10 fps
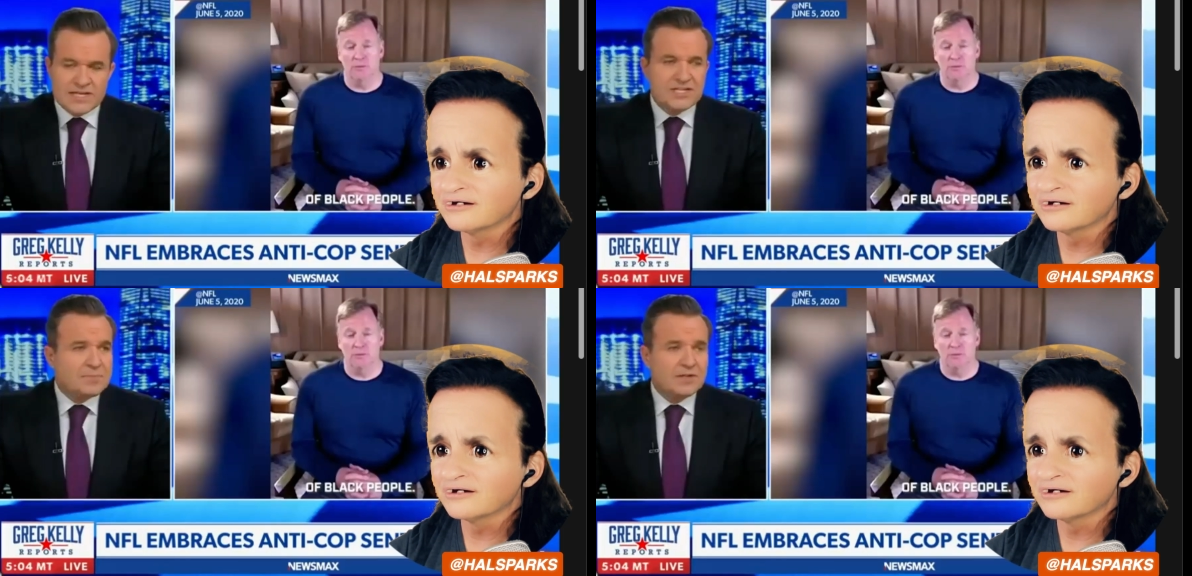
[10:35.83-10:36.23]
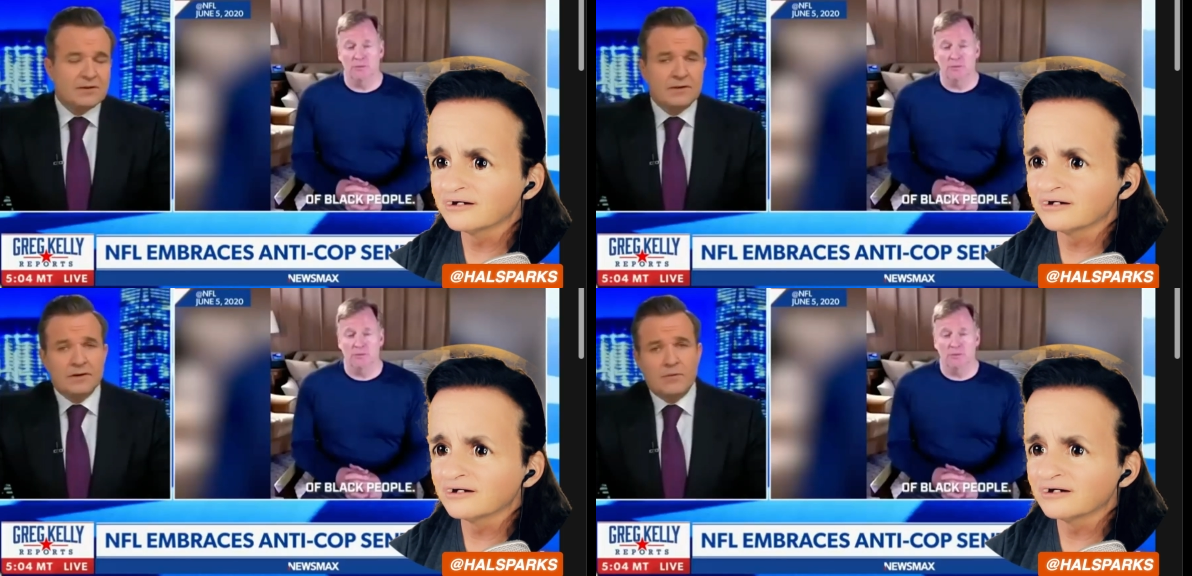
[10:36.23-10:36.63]
Speaker 1: didn't know what the
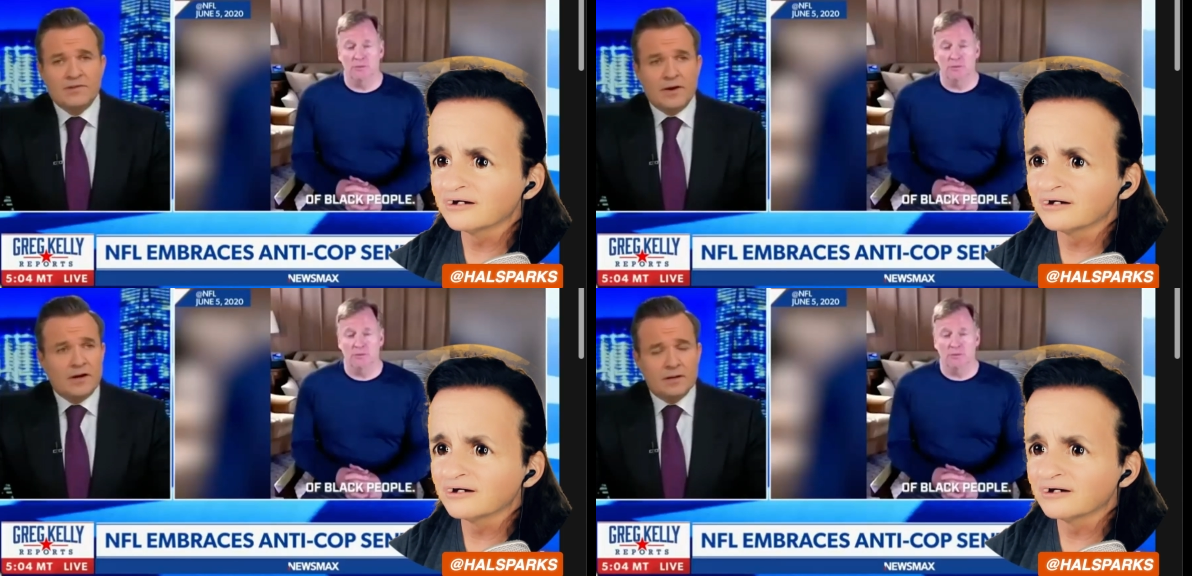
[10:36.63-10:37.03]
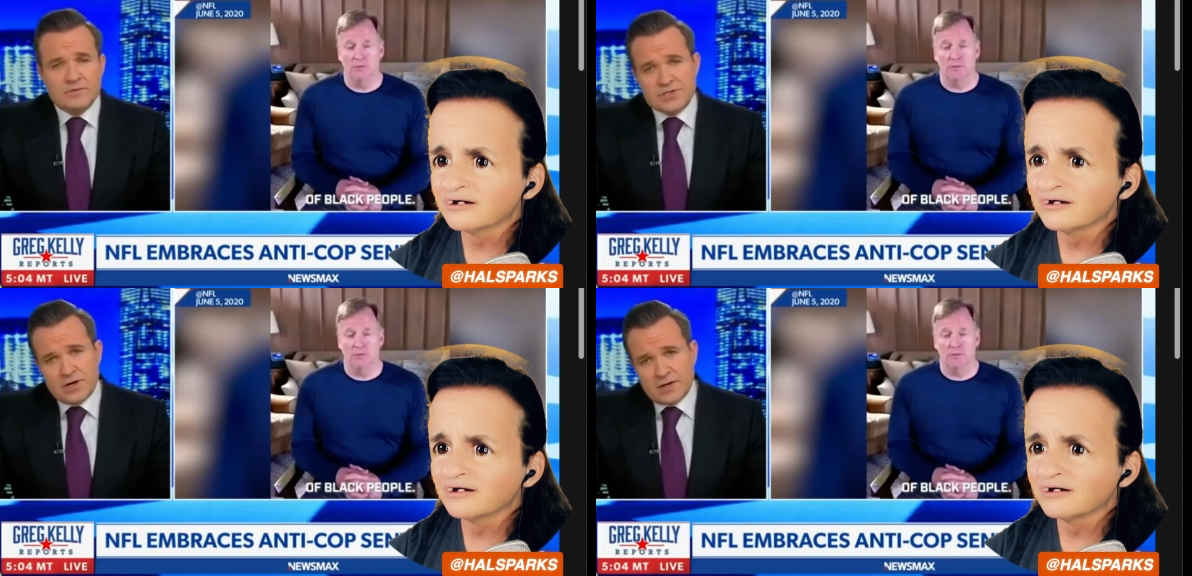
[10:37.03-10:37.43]
hell he was talking
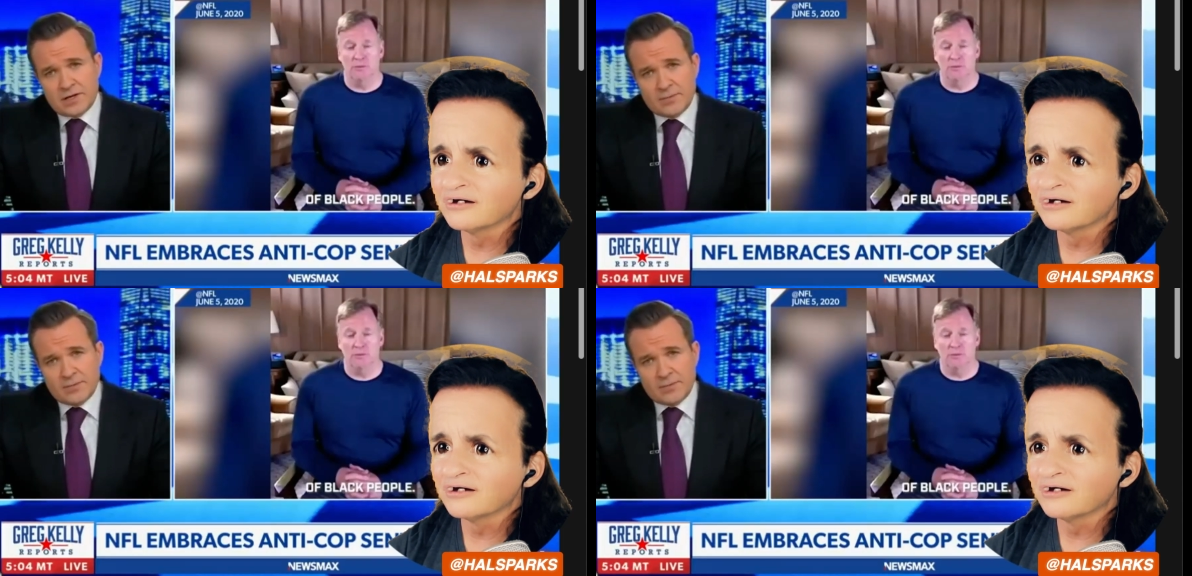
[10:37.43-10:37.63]
about.